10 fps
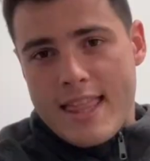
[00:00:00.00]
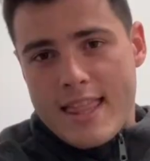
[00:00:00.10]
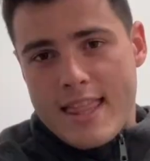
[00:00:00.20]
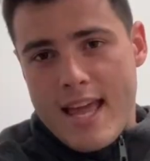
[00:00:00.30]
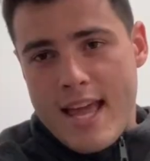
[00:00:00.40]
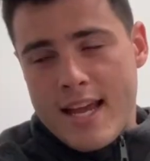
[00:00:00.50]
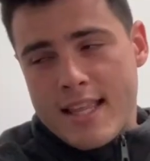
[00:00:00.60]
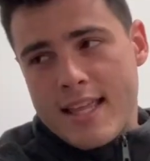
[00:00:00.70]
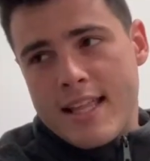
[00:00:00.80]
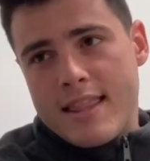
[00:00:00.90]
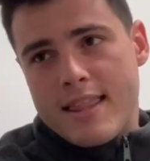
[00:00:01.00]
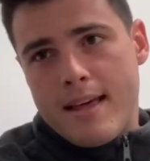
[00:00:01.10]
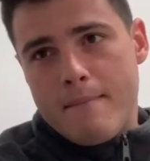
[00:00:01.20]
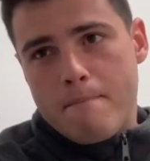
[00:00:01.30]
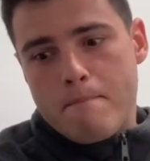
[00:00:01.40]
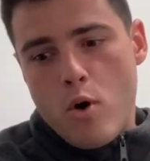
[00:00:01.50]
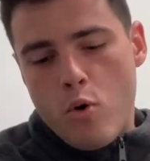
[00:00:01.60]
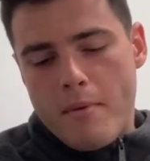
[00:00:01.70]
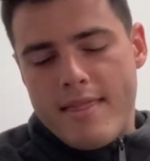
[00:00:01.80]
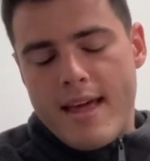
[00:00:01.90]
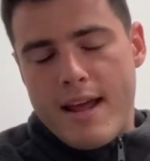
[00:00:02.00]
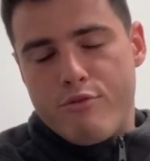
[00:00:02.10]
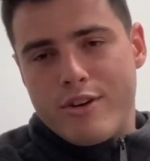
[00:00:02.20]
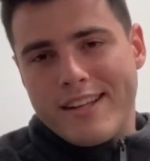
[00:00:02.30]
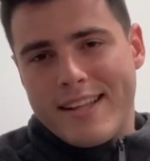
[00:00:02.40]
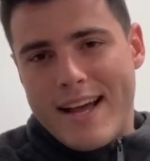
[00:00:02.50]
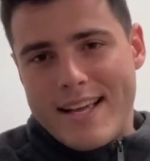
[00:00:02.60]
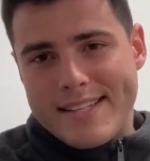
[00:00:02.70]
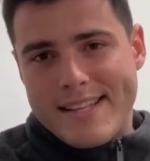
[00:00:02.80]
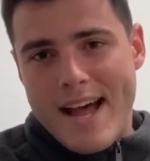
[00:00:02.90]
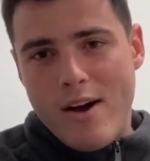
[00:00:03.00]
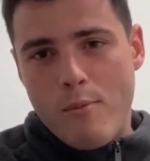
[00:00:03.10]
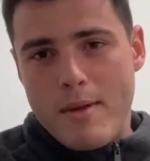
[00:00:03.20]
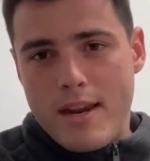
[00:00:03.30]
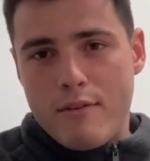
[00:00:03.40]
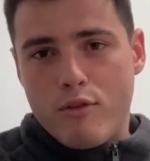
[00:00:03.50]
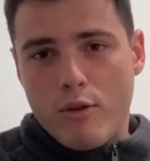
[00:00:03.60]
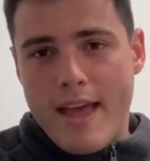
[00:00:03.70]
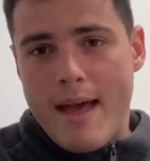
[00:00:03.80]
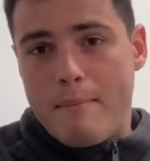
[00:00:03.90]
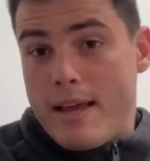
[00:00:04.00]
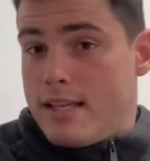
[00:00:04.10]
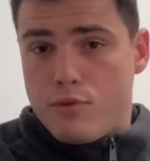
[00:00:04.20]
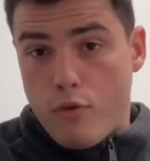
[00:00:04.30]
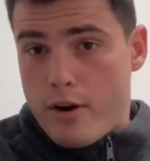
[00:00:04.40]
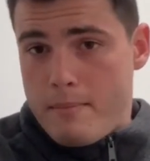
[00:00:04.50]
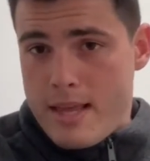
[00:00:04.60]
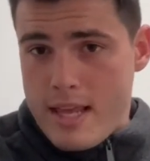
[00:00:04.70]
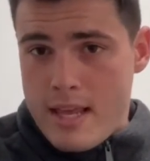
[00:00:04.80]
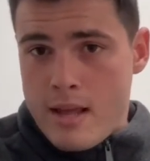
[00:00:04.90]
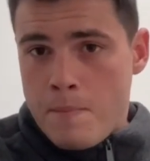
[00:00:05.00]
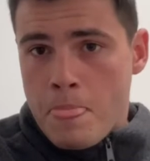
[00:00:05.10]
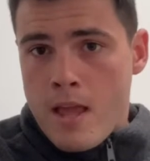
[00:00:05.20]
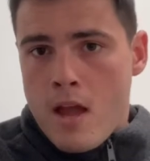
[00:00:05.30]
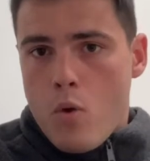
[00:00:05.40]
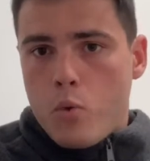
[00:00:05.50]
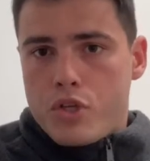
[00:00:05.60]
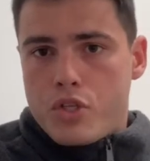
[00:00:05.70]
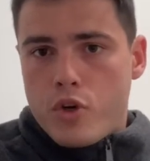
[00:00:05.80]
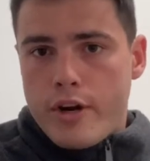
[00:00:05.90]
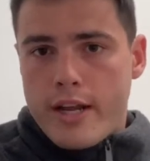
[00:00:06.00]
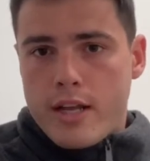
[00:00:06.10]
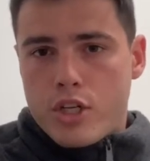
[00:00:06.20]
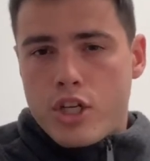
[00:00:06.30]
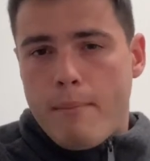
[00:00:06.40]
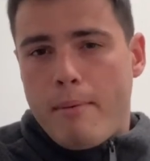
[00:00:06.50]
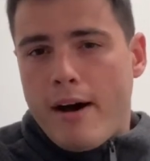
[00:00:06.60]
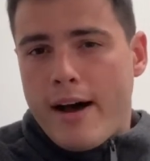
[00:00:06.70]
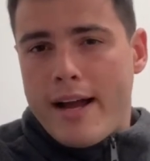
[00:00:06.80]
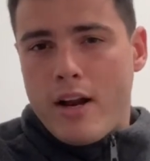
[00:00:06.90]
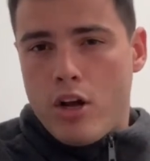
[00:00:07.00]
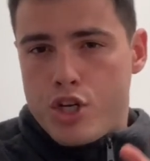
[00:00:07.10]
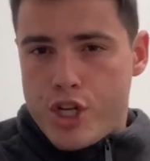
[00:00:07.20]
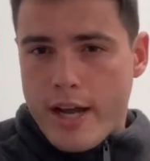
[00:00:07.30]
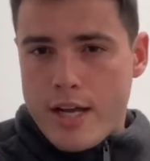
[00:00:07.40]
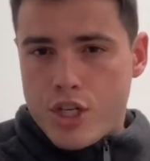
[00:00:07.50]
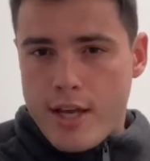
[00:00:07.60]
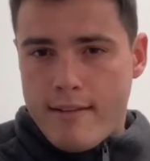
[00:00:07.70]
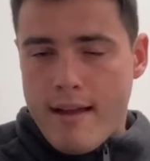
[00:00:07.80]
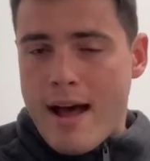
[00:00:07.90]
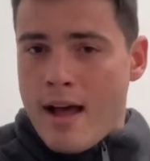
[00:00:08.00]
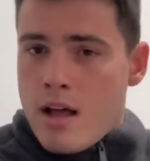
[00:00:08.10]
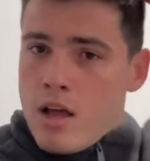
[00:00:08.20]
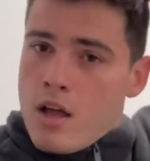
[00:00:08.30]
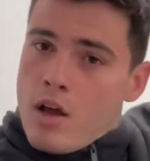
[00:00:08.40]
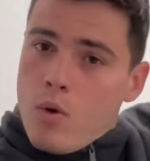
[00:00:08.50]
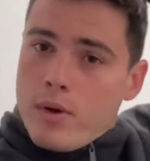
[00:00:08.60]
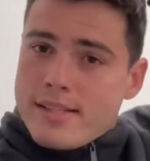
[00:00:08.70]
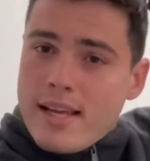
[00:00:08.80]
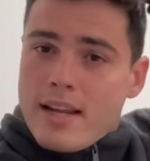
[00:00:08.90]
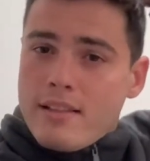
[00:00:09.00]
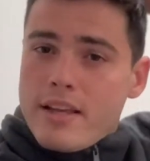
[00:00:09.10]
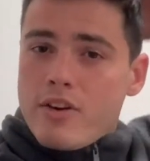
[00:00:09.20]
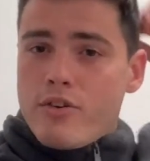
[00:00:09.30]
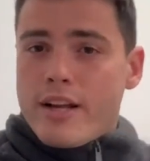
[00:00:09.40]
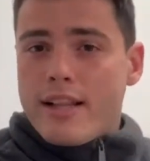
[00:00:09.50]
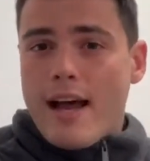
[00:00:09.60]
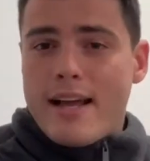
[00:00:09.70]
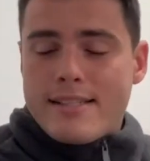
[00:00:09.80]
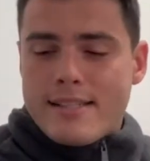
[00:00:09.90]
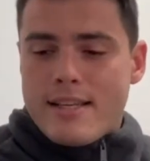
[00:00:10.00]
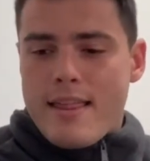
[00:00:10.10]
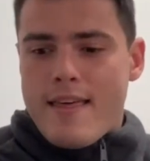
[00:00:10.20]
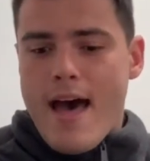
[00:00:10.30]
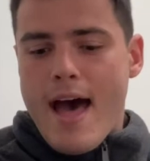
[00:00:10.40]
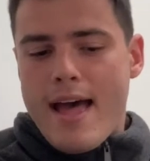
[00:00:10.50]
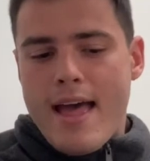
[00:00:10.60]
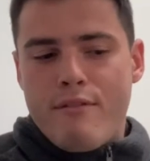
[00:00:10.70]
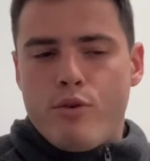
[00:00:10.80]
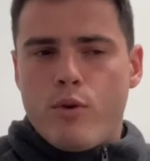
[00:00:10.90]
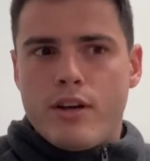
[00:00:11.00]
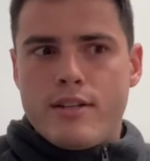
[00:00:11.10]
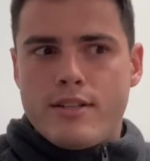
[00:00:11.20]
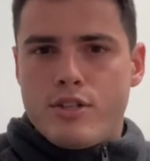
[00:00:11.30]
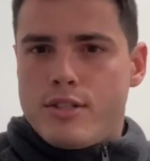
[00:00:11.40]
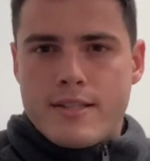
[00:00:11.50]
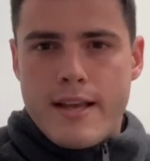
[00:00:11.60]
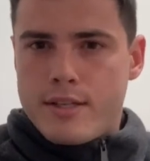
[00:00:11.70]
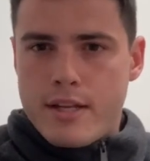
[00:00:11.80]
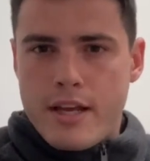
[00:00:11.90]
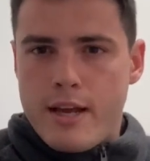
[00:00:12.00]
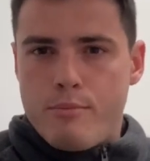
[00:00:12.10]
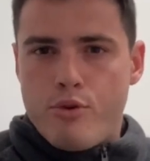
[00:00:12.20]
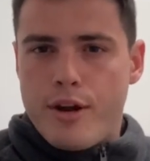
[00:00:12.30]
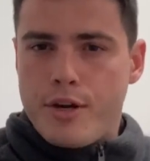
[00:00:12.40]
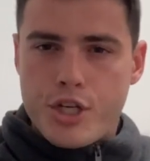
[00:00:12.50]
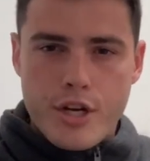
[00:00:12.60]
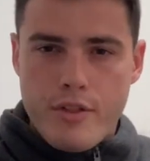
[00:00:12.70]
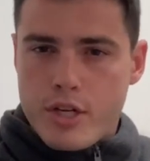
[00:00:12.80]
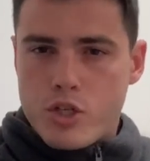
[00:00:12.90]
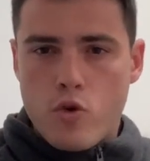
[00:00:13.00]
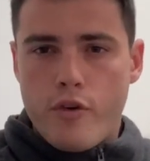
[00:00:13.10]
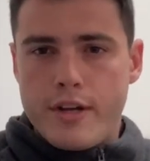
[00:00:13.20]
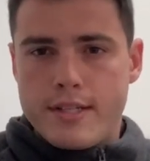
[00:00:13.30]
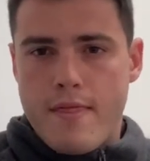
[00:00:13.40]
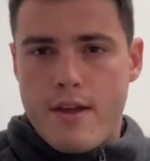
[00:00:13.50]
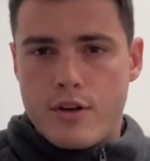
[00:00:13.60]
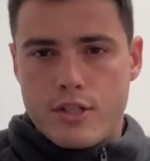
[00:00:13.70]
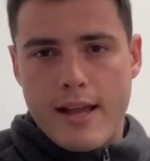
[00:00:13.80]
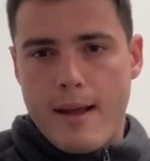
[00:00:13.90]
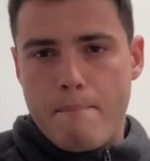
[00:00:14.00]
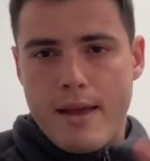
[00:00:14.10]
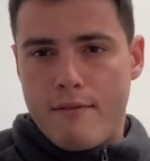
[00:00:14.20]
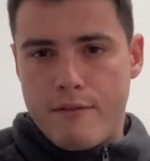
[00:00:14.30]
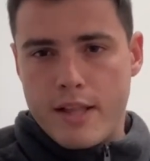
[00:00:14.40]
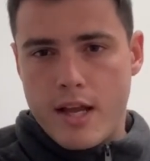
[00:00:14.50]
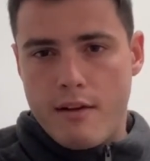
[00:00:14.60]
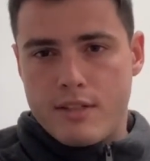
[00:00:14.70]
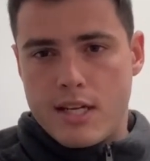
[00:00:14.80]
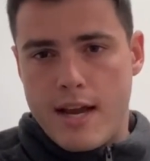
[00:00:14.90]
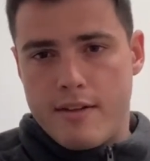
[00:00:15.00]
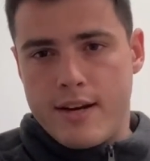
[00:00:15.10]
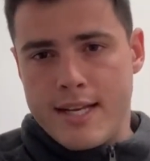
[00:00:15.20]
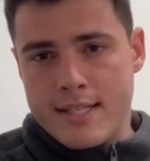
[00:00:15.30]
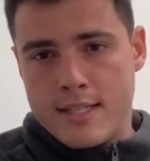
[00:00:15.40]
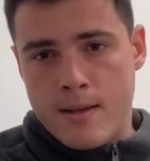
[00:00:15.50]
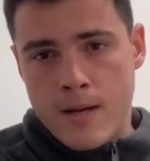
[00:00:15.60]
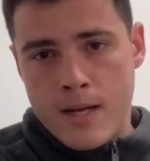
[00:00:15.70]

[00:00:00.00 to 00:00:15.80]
think that the moment that I realized how meaningful camp is for me was during Shabbat on Shira Shketa, when suddenly you realize that everyone sings in Hebrew and share their stories and there's like a big feeling of togetherness.